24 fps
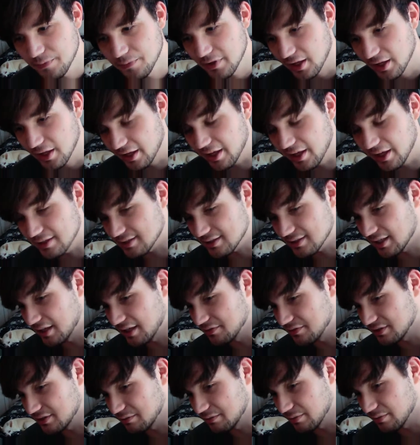Yes, I have
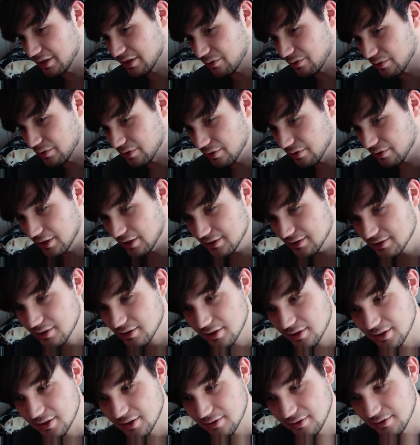seen Black Widow. I
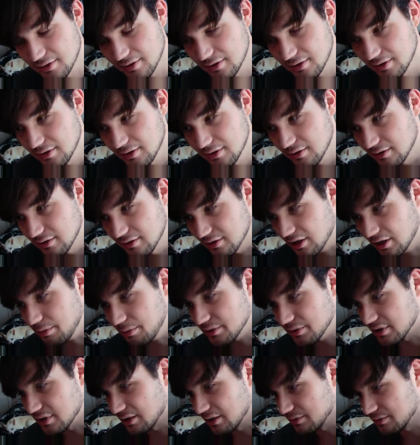saw it a couple
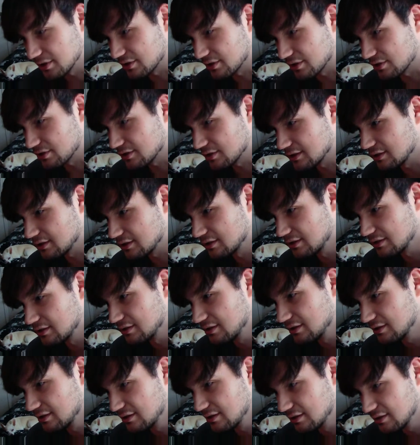times actually.
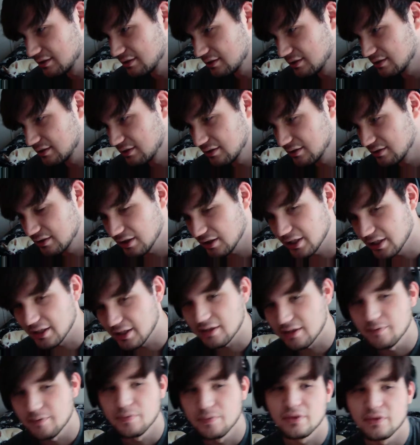Like
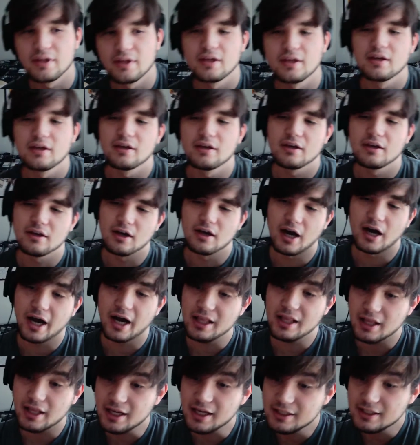I
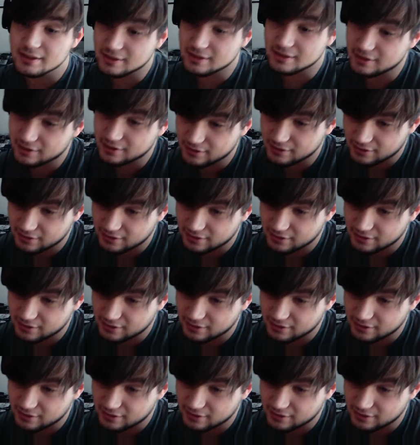liked it.